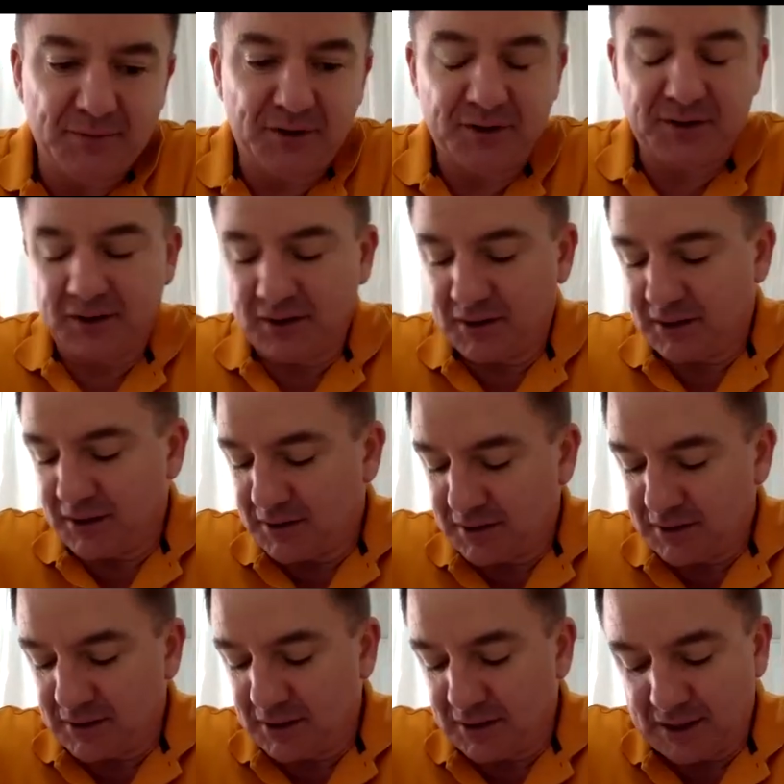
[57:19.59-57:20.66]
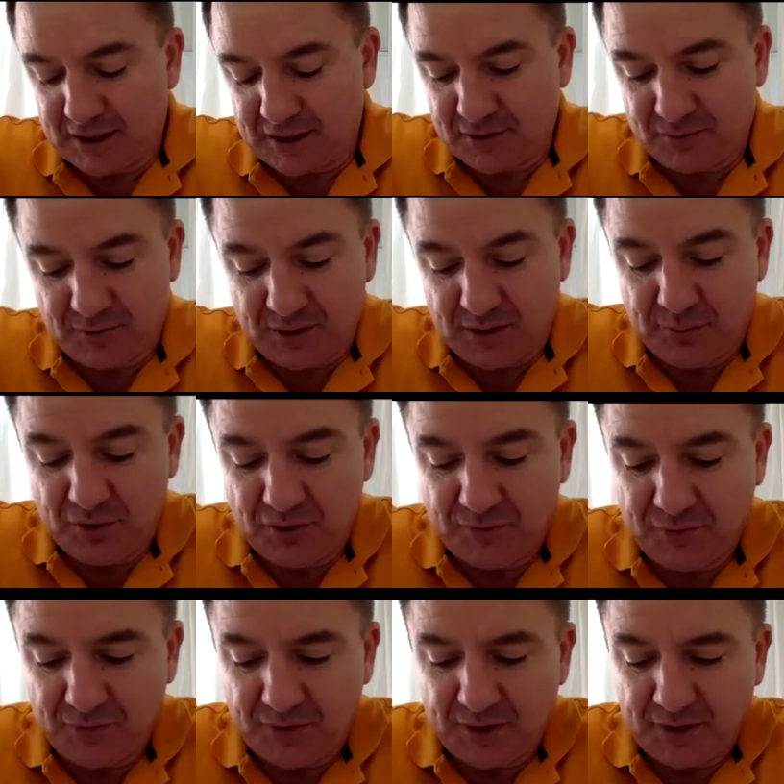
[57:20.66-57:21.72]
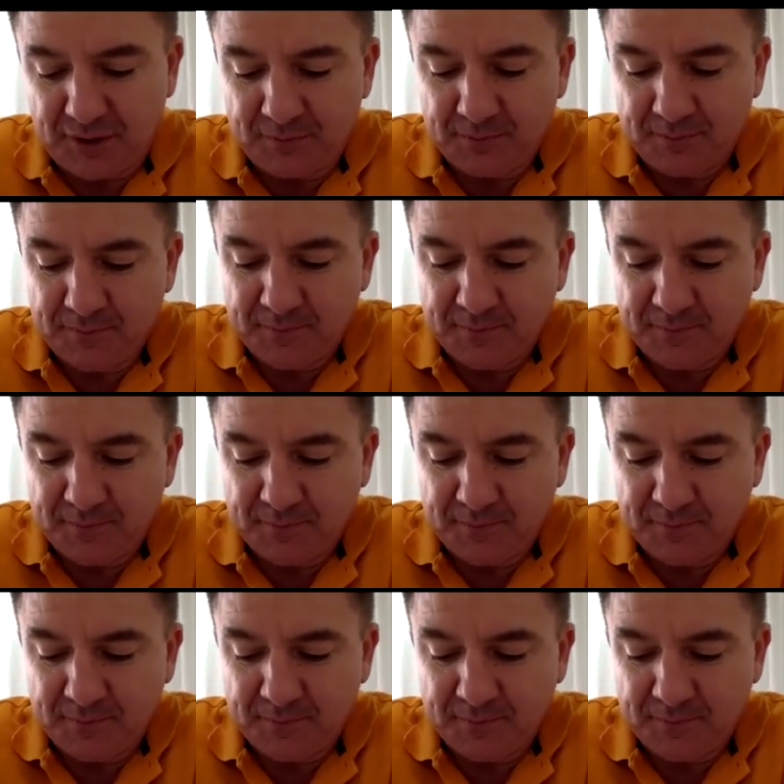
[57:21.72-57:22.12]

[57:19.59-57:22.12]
i think that that, that that's a really beautiful thing